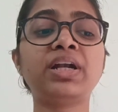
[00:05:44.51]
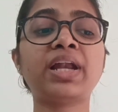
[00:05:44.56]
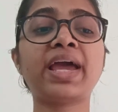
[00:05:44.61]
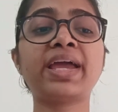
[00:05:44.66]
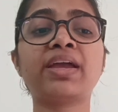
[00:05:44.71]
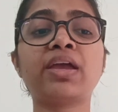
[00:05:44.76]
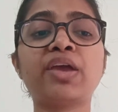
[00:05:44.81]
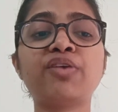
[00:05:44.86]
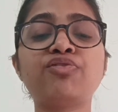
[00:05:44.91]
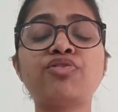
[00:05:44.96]
like
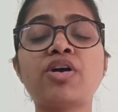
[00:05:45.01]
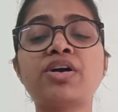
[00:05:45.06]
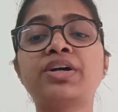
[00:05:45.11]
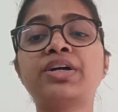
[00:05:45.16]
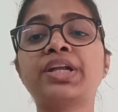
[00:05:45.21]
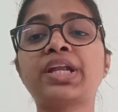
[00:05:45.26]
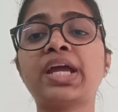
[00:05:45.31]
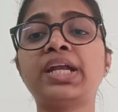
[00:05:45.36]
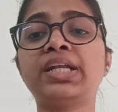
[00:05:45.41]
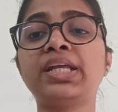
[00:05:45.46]
if you are
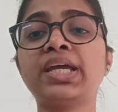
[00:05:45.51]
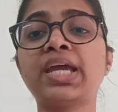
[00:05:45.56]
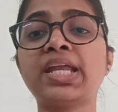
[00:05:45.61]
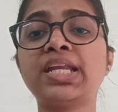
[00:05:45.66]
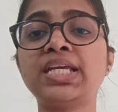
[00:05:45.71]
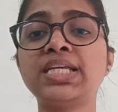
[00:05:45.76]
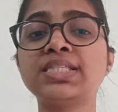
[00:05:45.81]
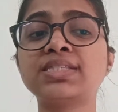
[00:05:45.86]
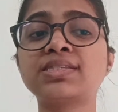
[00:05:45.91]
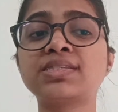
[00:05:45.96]
creating
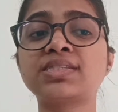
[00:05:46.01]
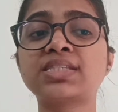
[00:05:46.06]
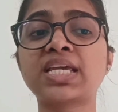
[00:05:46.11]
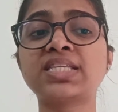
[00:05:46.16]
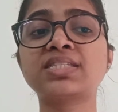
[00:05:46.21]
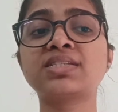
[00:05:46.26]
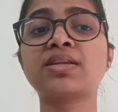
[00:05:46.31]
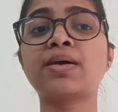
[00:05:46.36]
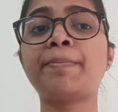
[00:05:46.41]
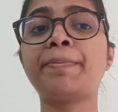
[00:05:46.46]
any
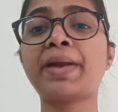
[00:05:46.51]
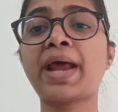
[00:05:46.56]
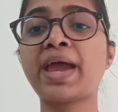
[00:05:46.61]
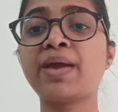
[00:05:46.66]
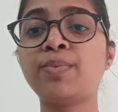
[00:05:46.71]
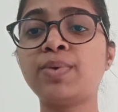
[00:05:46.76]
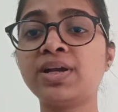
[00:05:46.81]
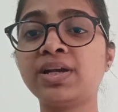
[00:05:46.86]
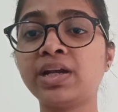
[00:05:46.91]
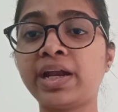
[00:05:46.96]
instance in a
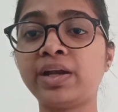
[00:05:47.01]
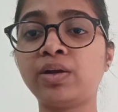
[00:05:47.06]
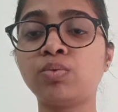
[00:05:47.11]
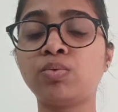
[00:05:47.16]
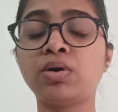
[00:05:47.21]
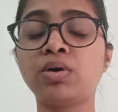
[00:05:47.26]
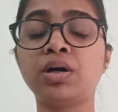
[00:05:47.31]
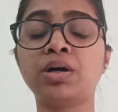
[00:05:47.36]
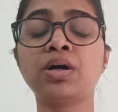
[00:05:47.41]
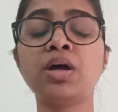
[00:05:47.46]
private network,